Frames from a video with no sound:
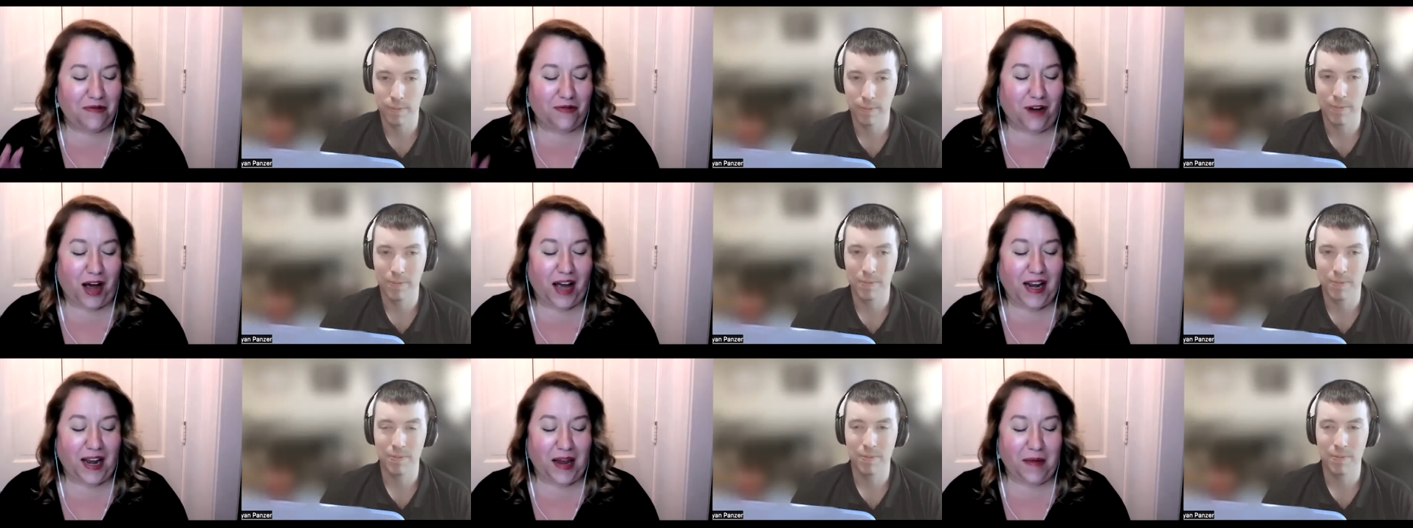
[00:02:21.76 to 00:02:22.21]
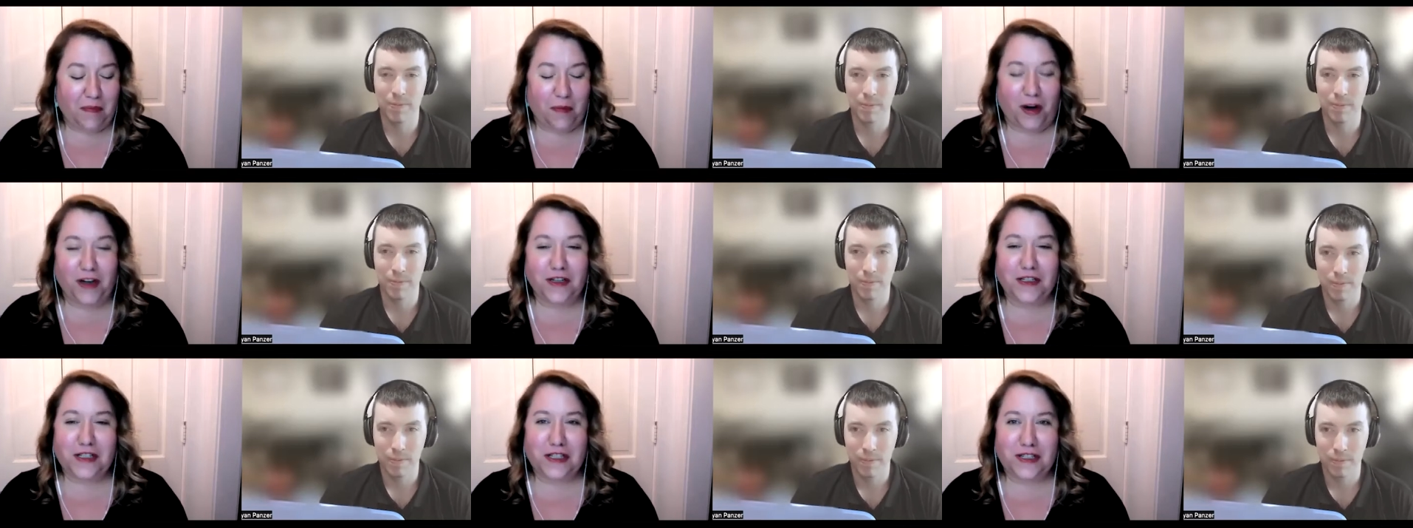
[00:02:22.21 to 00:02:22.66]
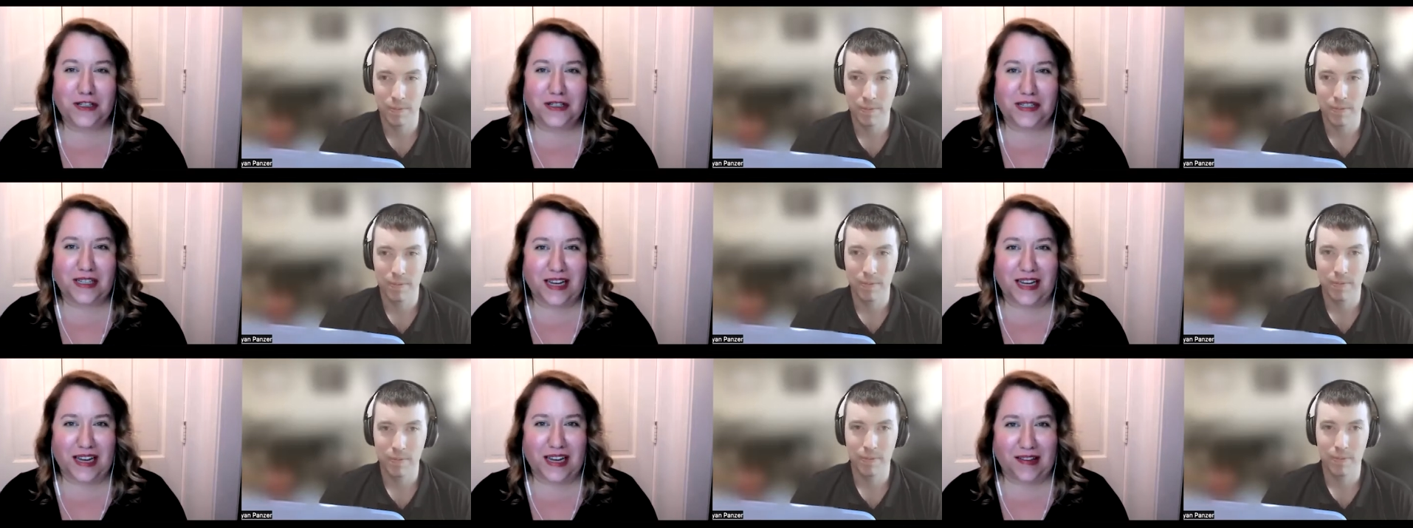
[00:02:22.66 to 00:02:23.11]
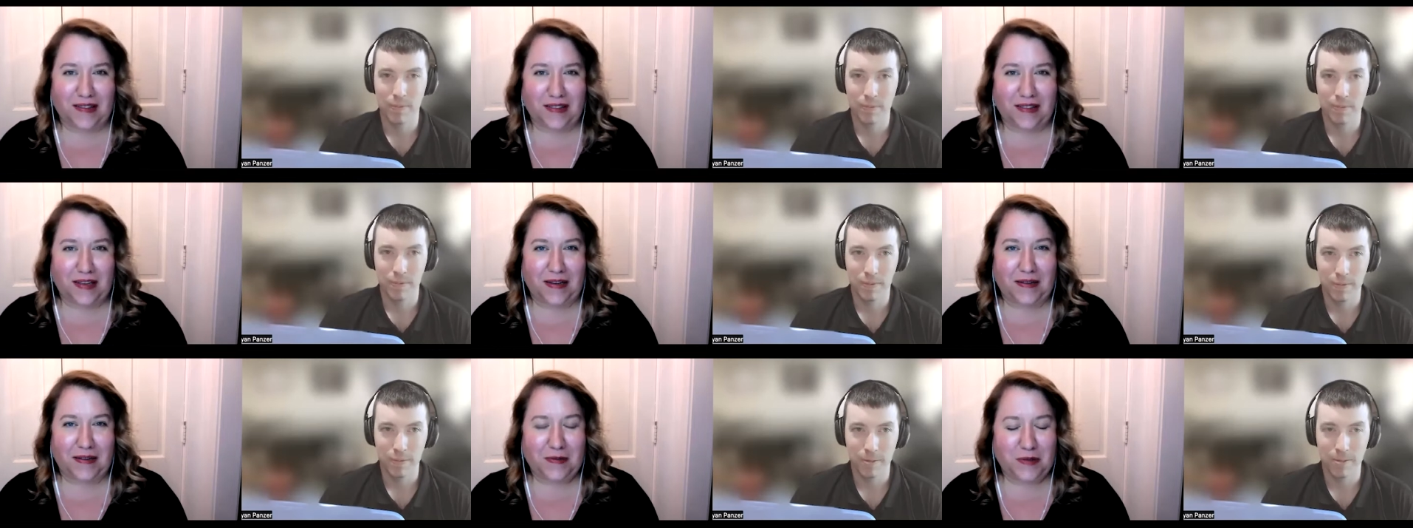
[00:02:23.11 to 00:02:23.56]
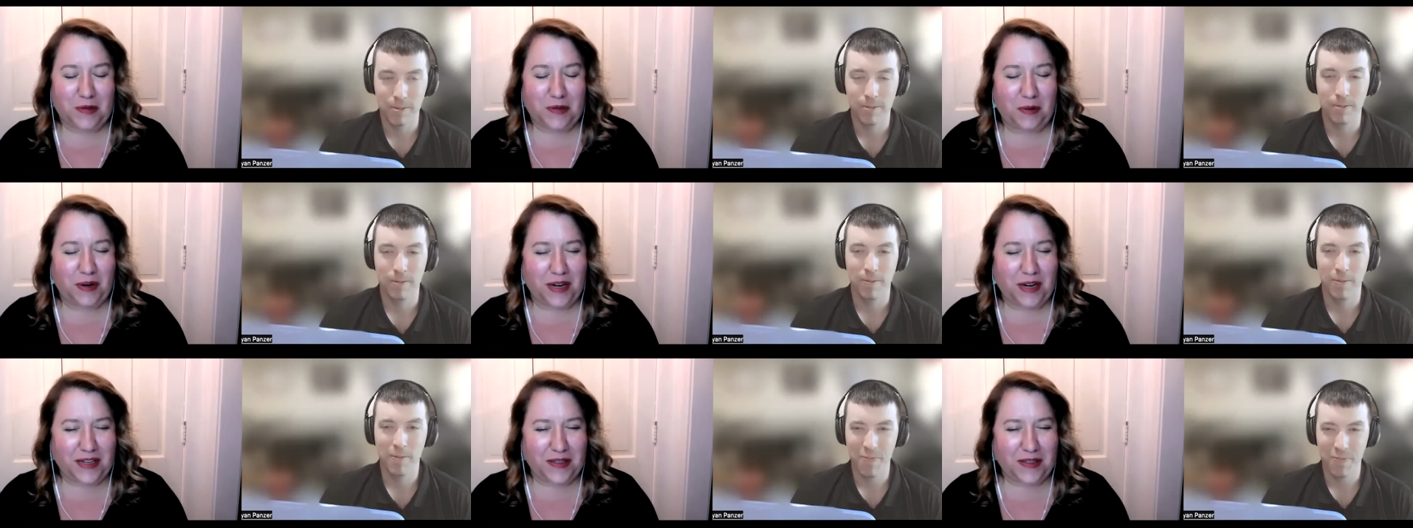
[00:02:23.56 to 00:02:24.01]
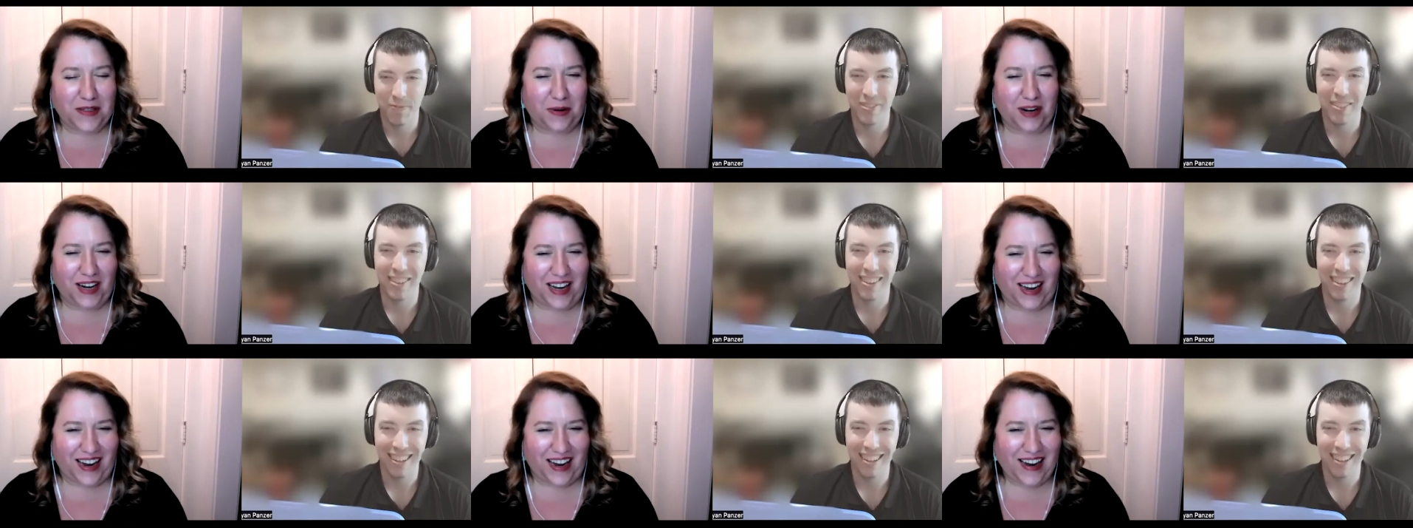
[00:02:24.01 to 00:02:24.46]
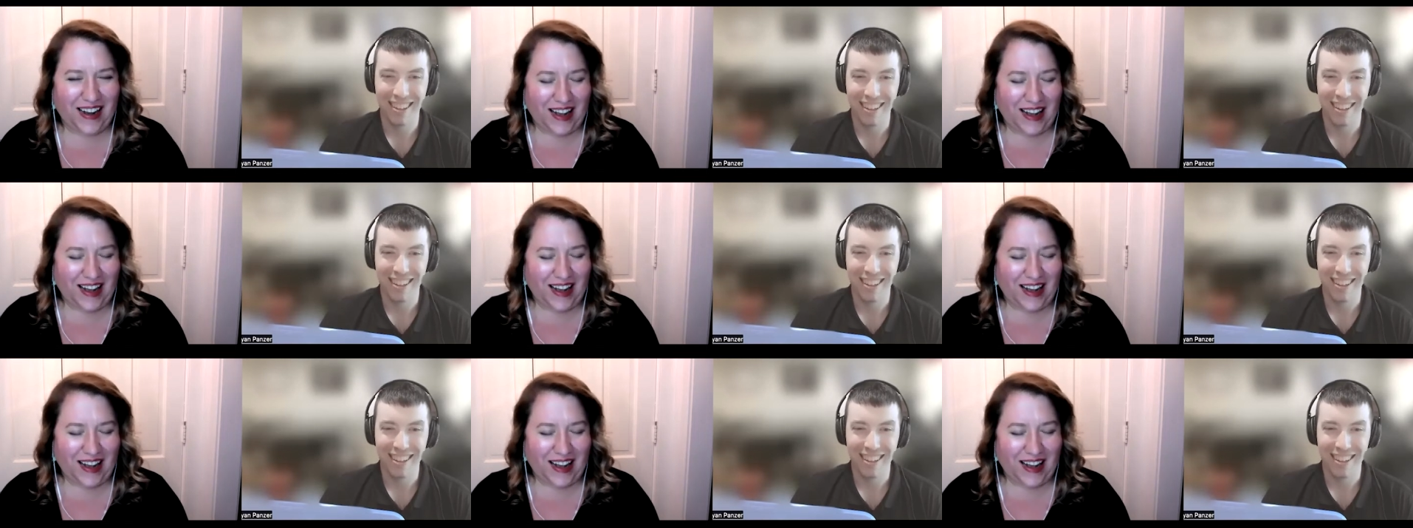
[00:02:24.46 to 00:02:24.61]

Speaker 1: Friday, March 13th, 2020,